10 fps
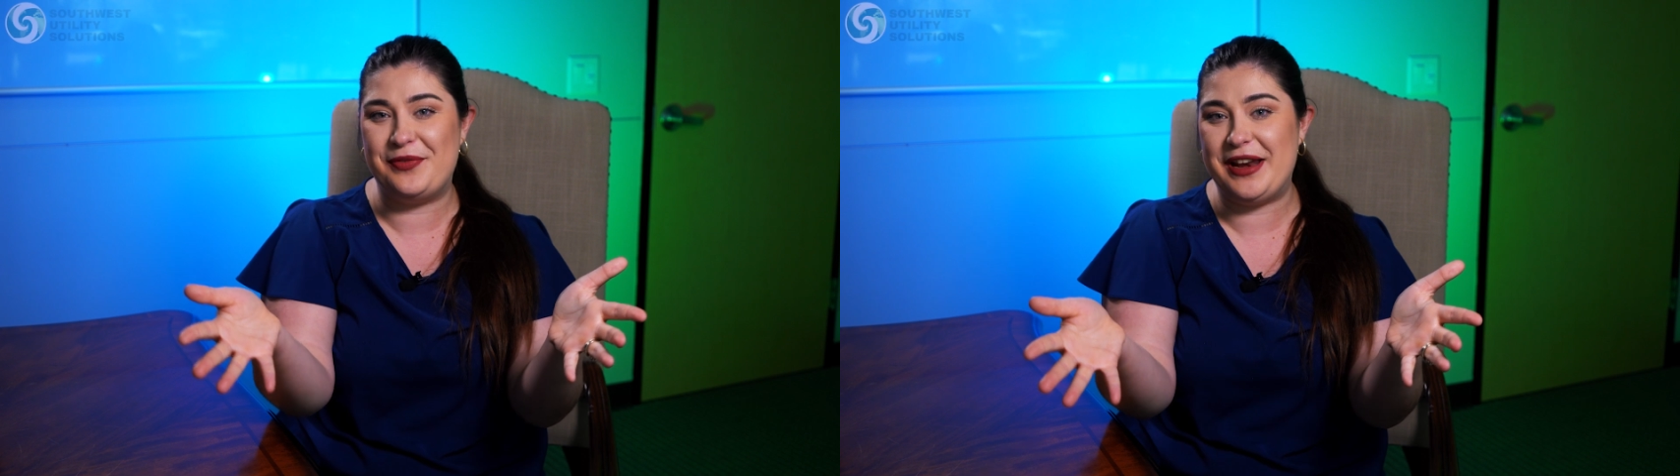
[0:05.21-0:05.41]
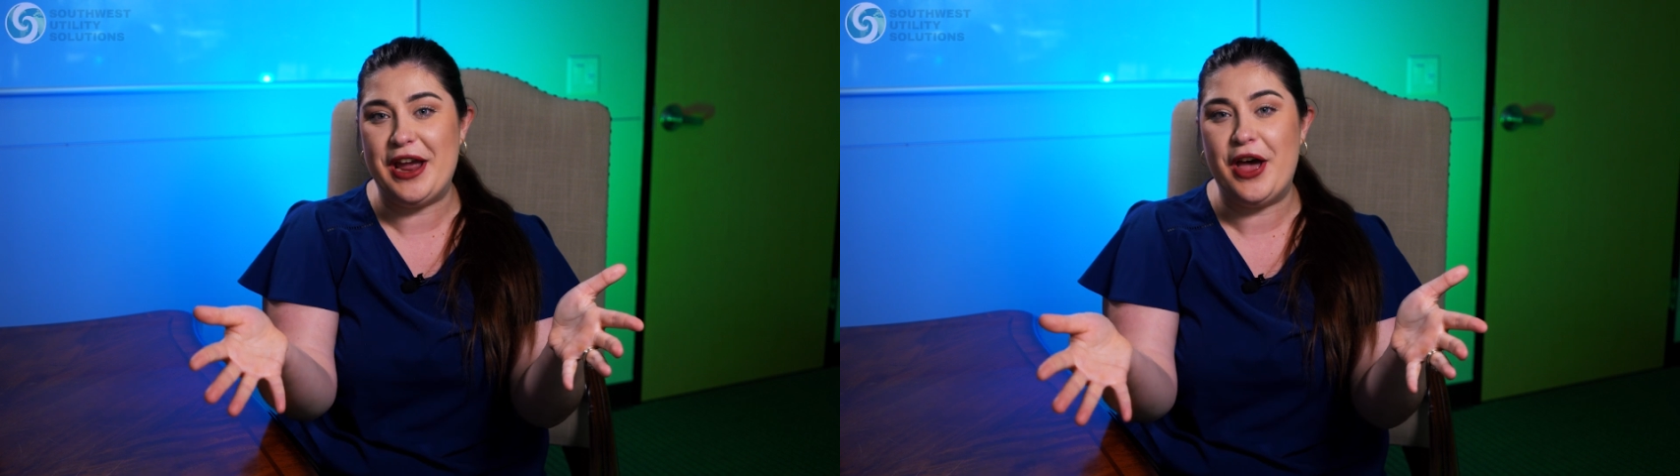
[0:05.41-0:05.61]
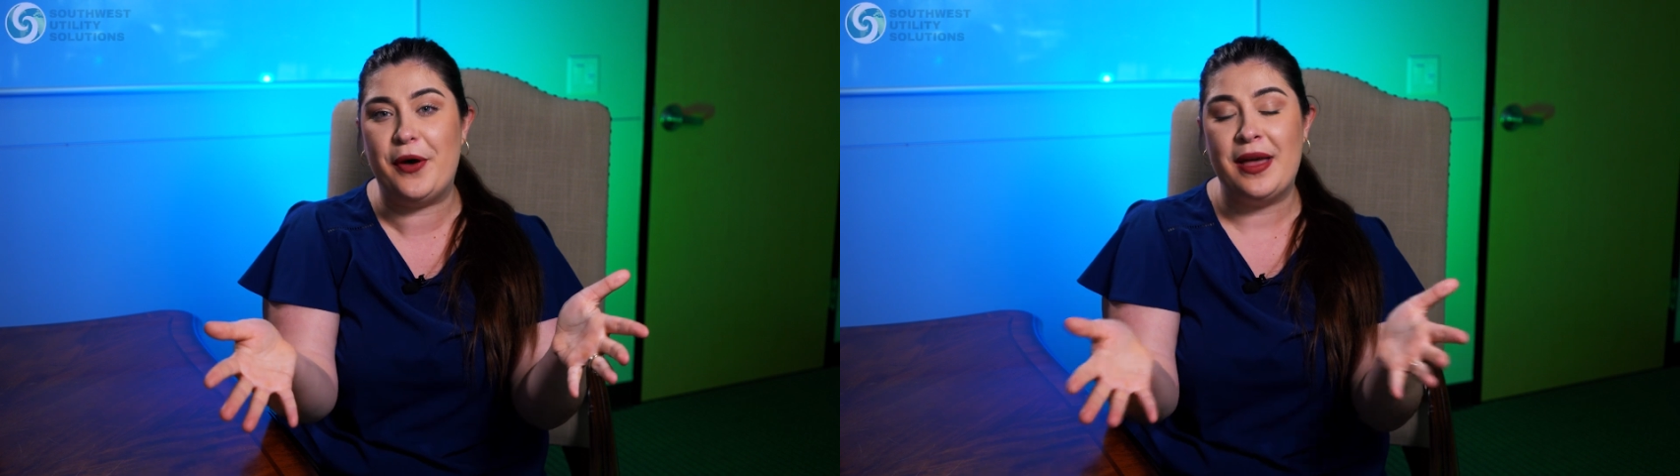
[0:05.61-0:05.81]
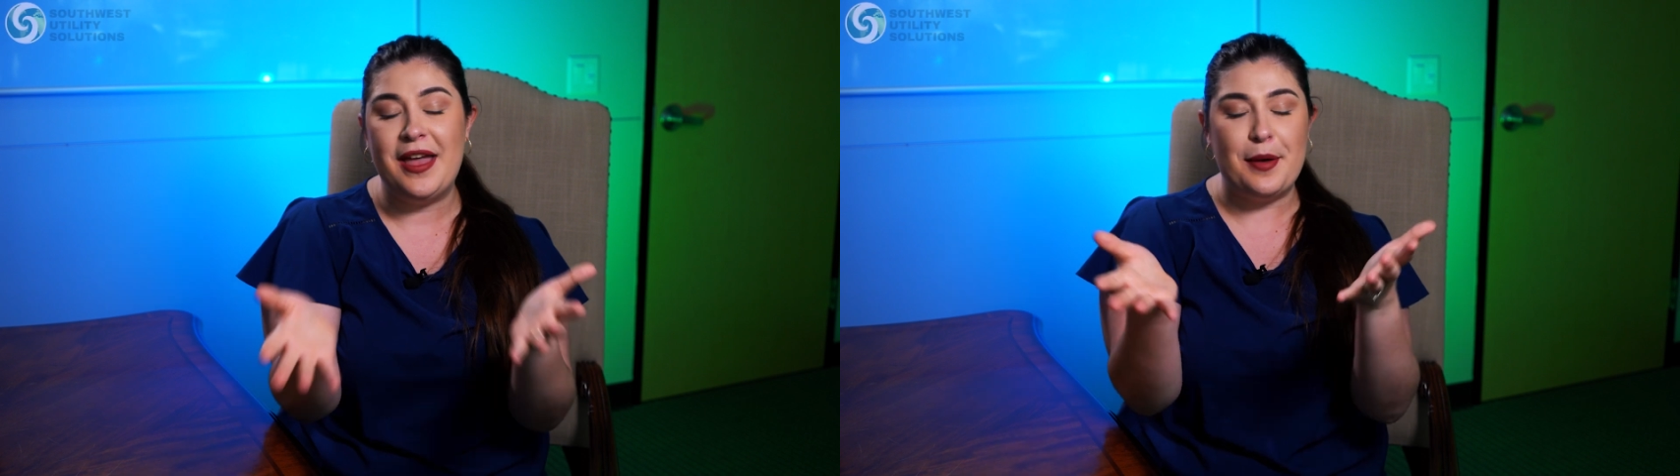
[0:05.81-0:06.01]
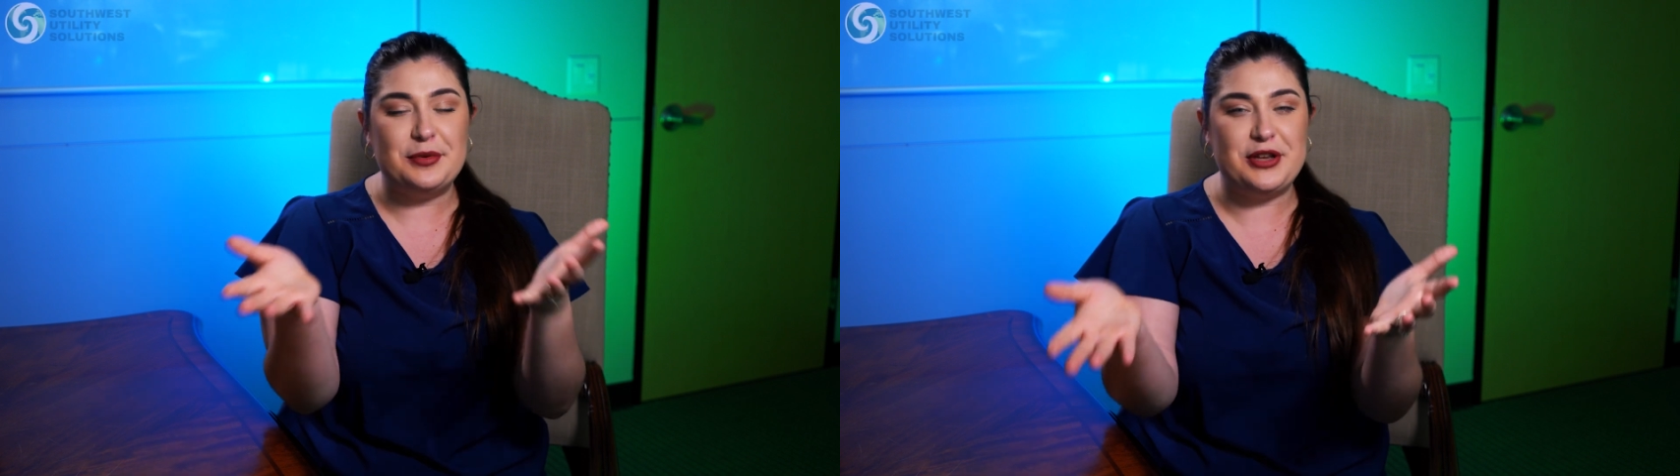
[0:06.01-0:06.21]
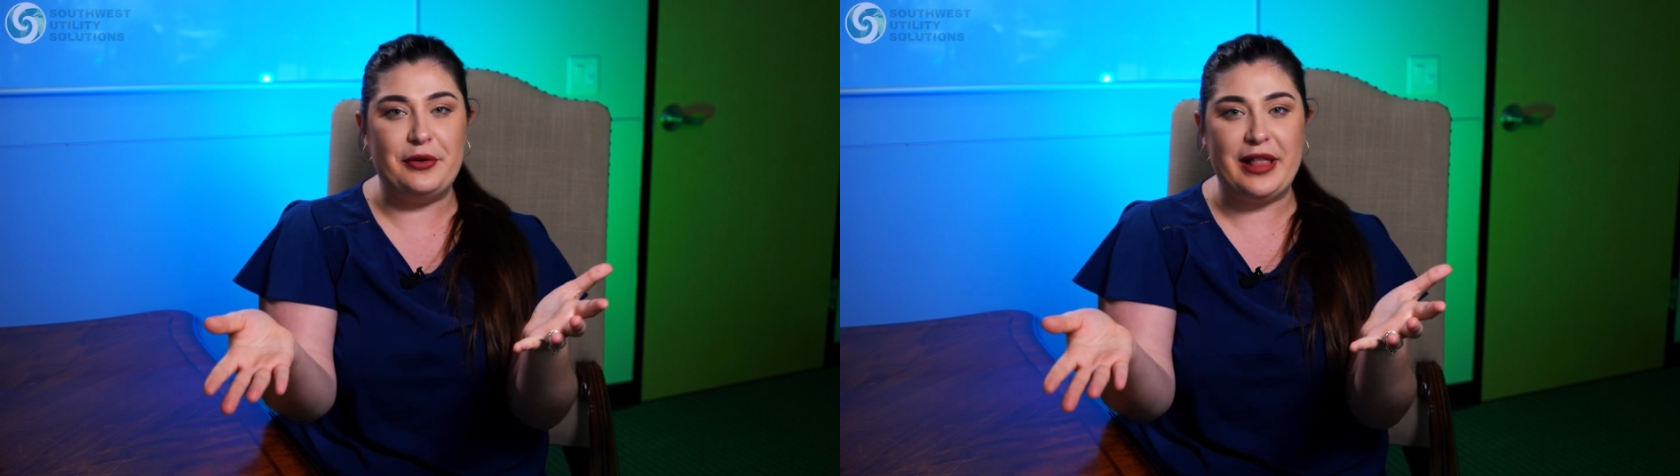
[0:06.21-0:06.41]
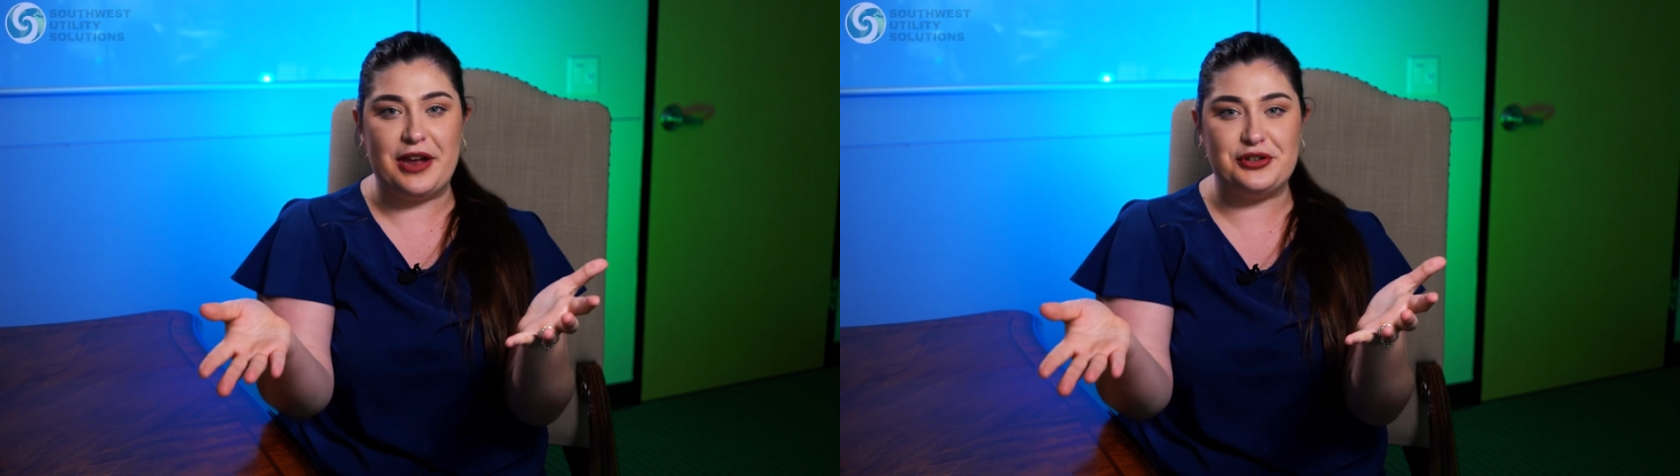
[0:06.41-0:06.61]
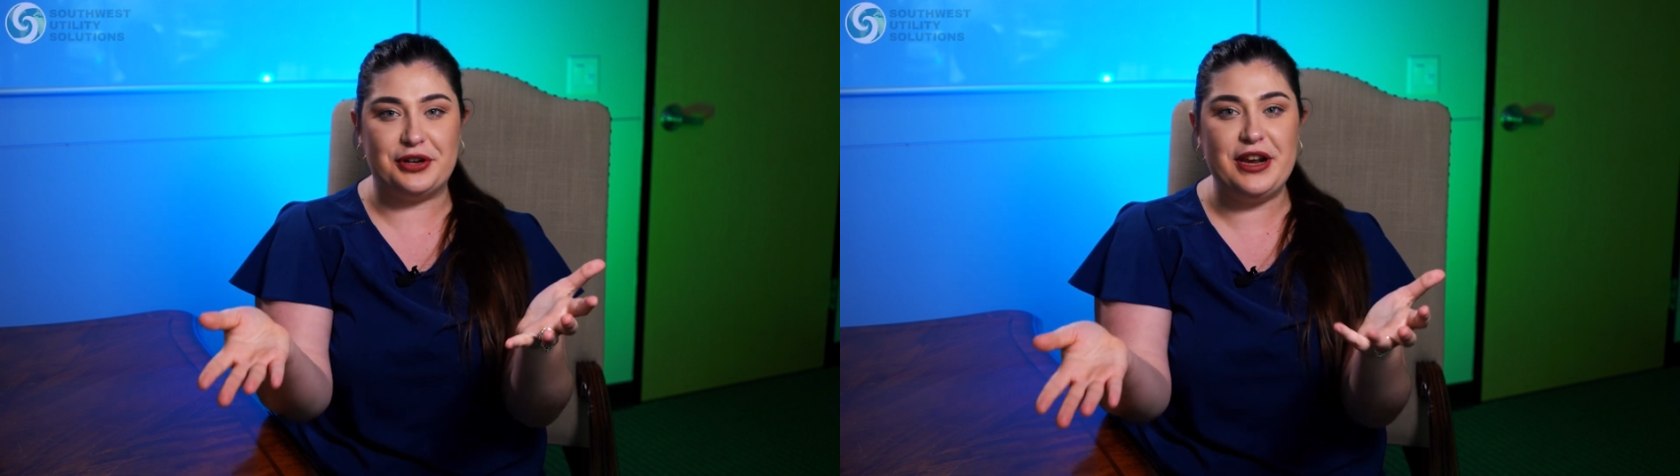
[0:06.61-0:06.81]
video. I'm so
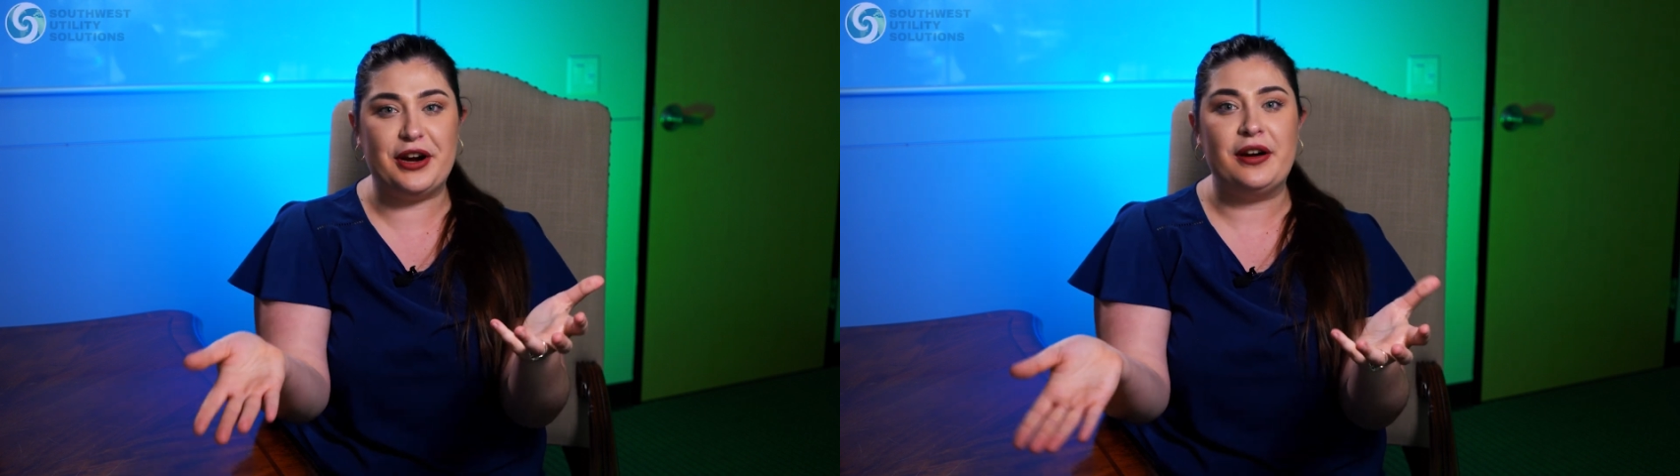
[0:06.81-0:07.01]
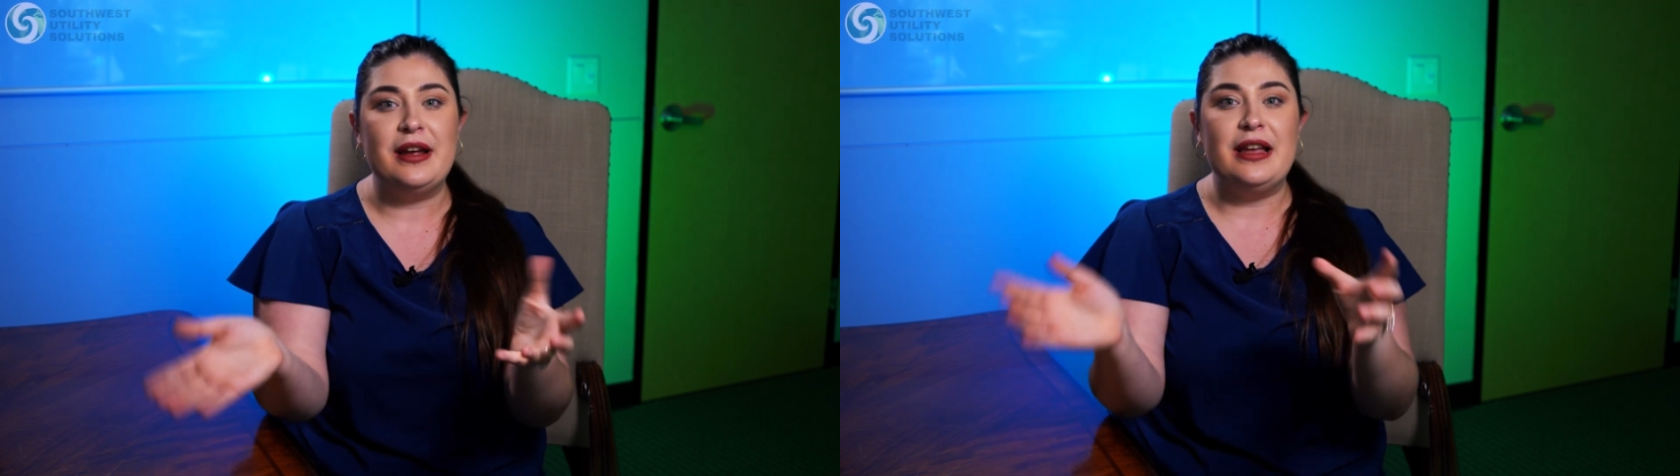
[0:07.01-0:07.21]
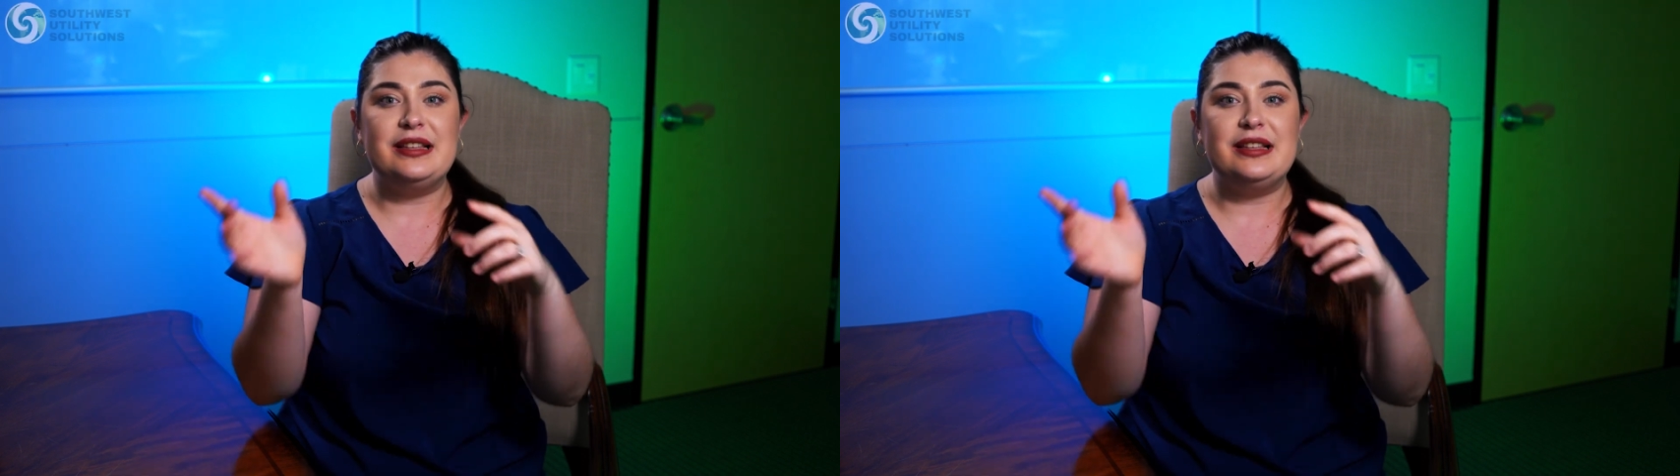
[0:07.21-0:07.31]
glad you're here.